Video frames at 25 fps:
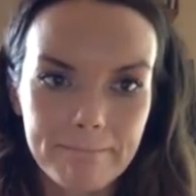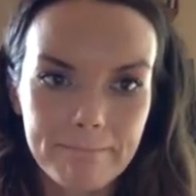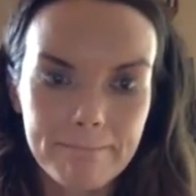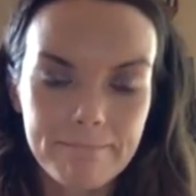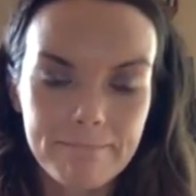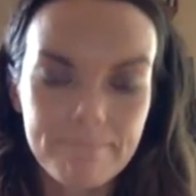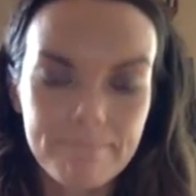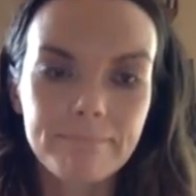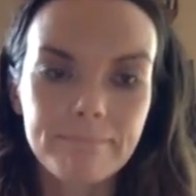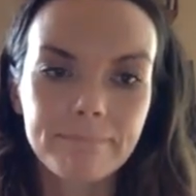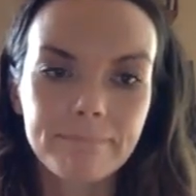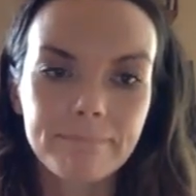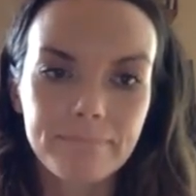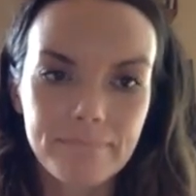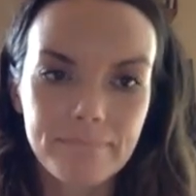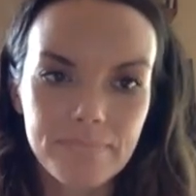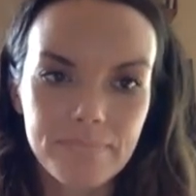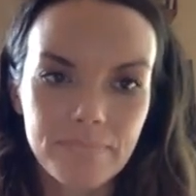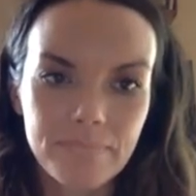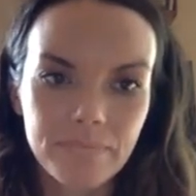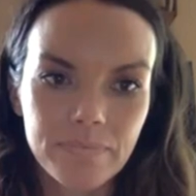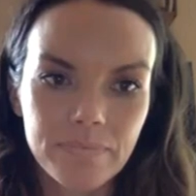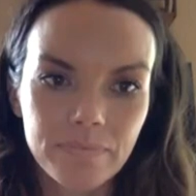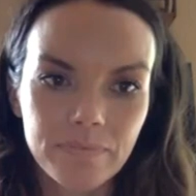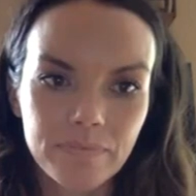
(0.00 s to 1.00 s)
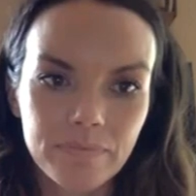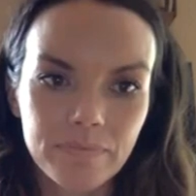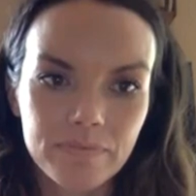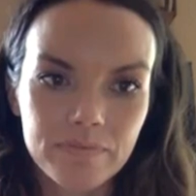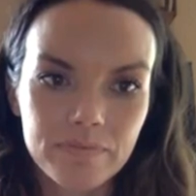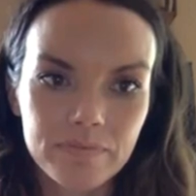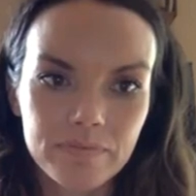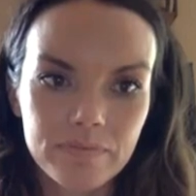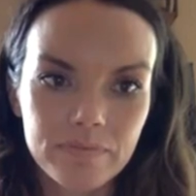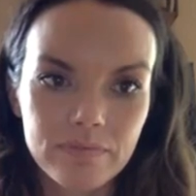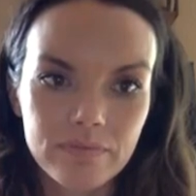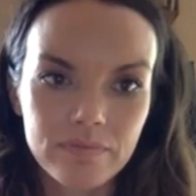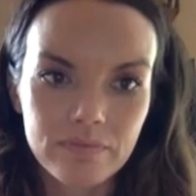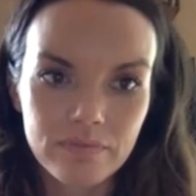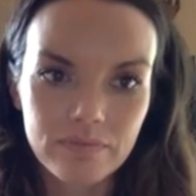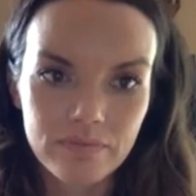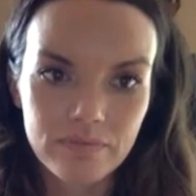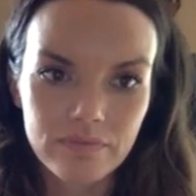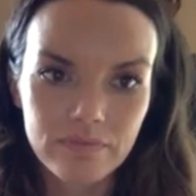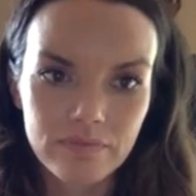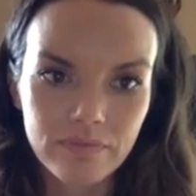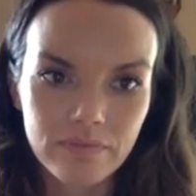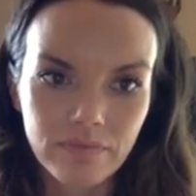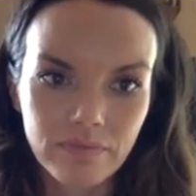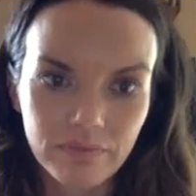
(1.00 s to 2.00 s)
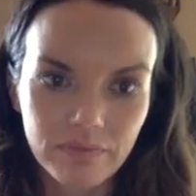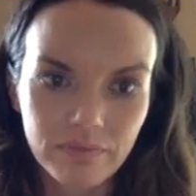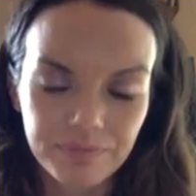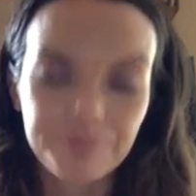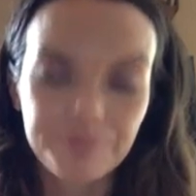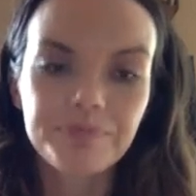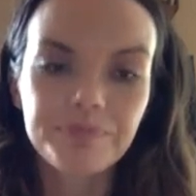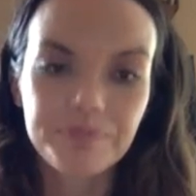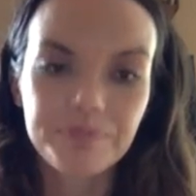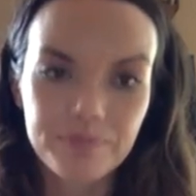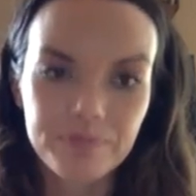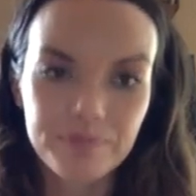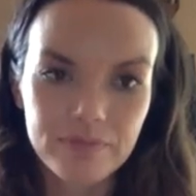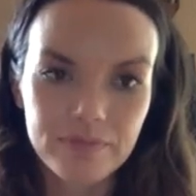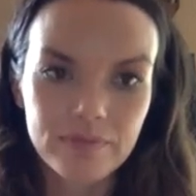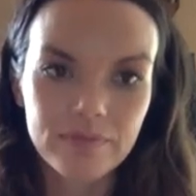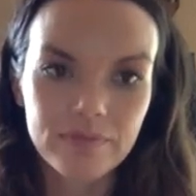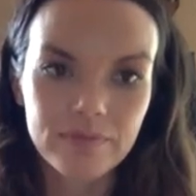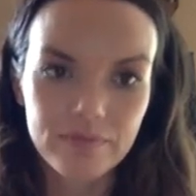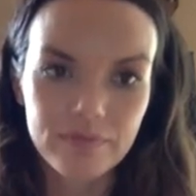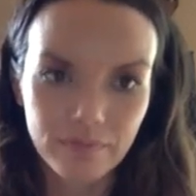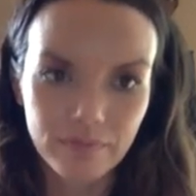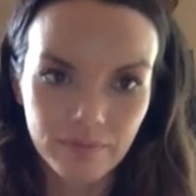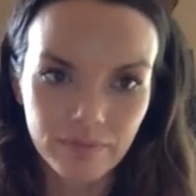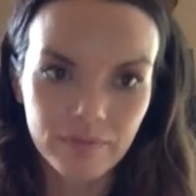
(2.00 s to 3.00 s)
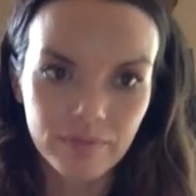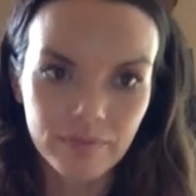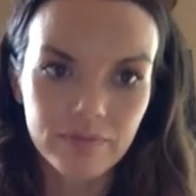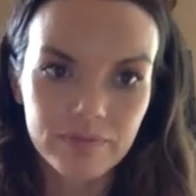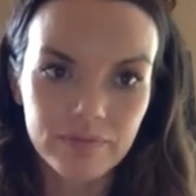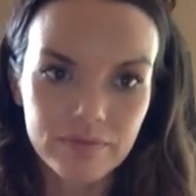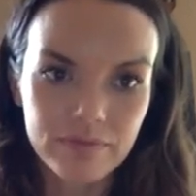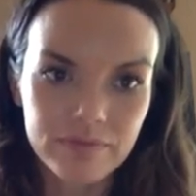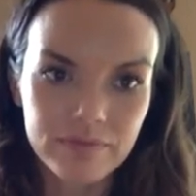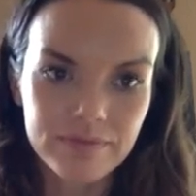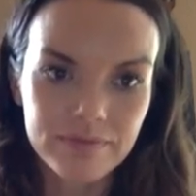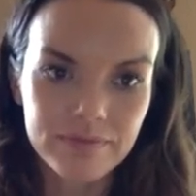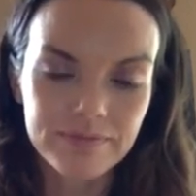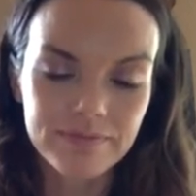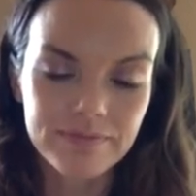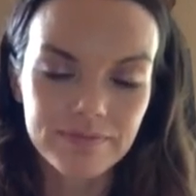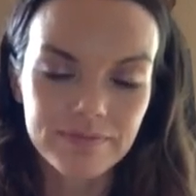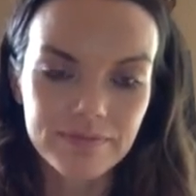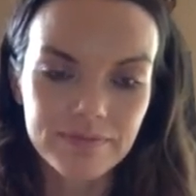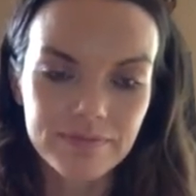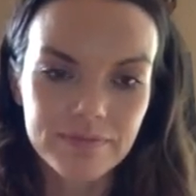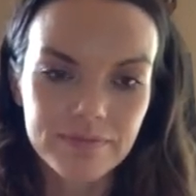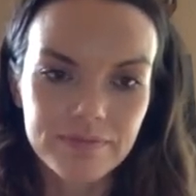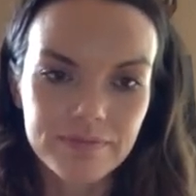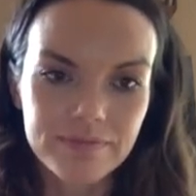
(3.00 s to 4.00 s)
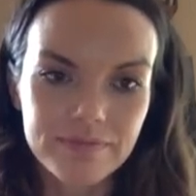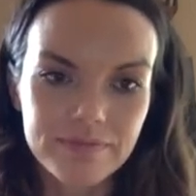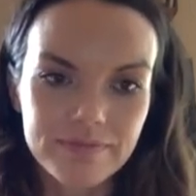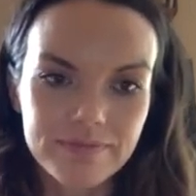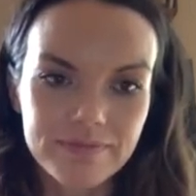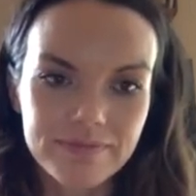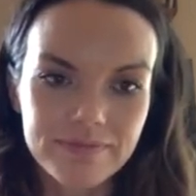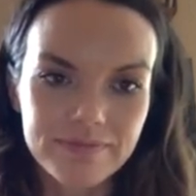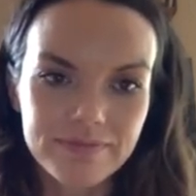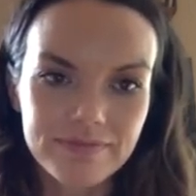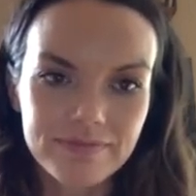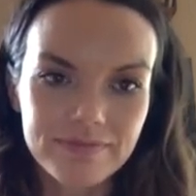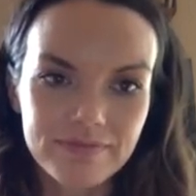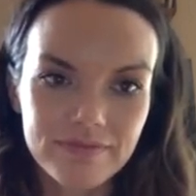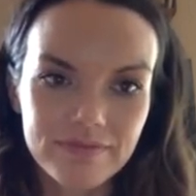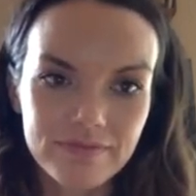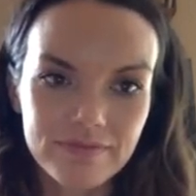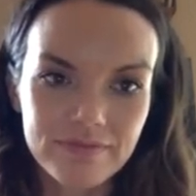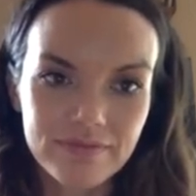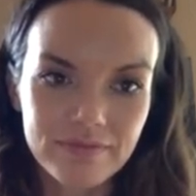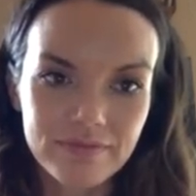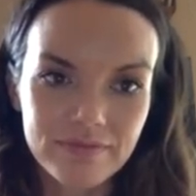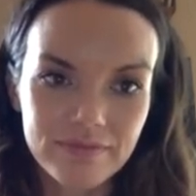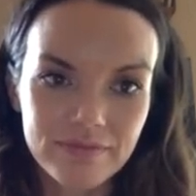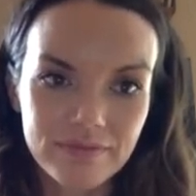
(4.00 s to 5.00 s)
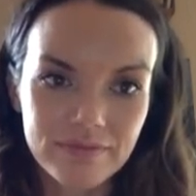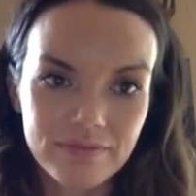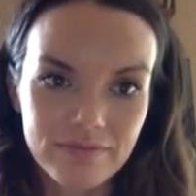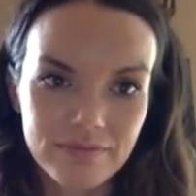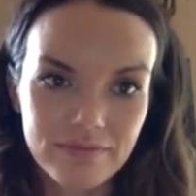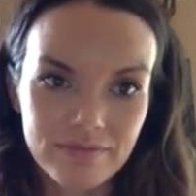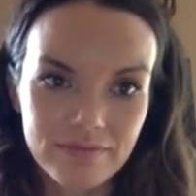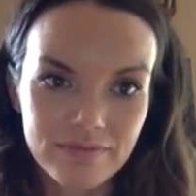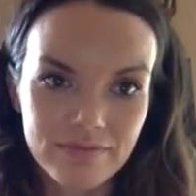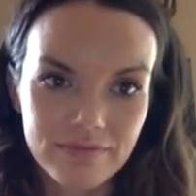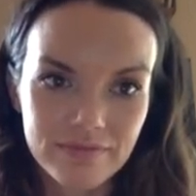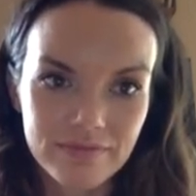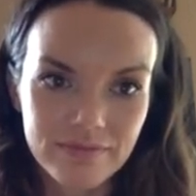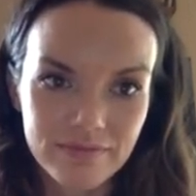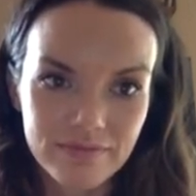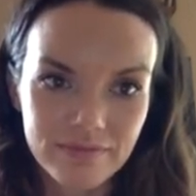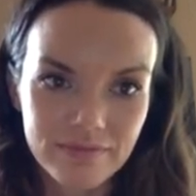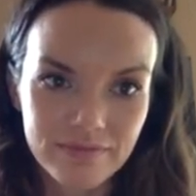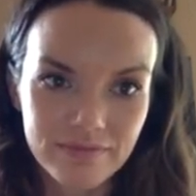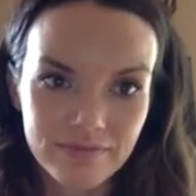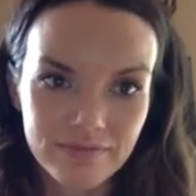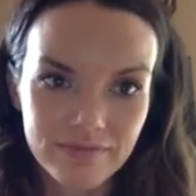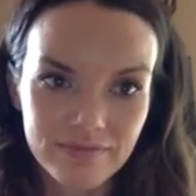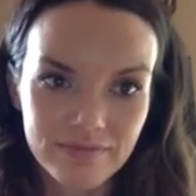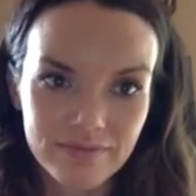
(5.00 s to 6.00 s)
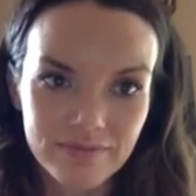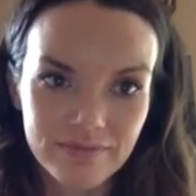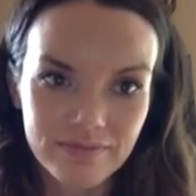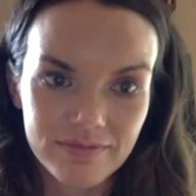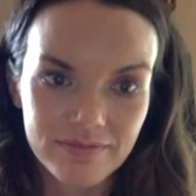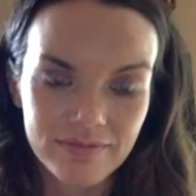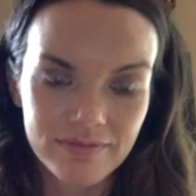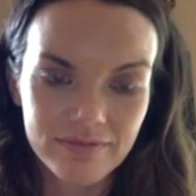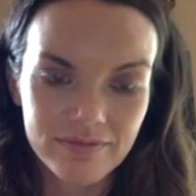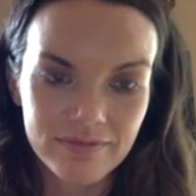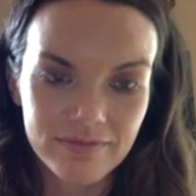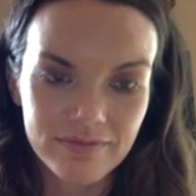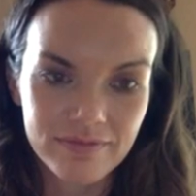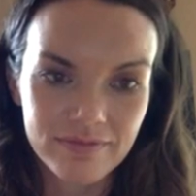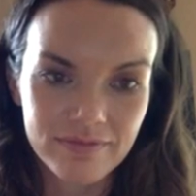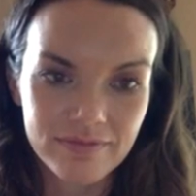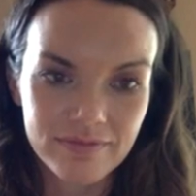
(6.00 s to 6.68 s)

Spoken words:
[no speech]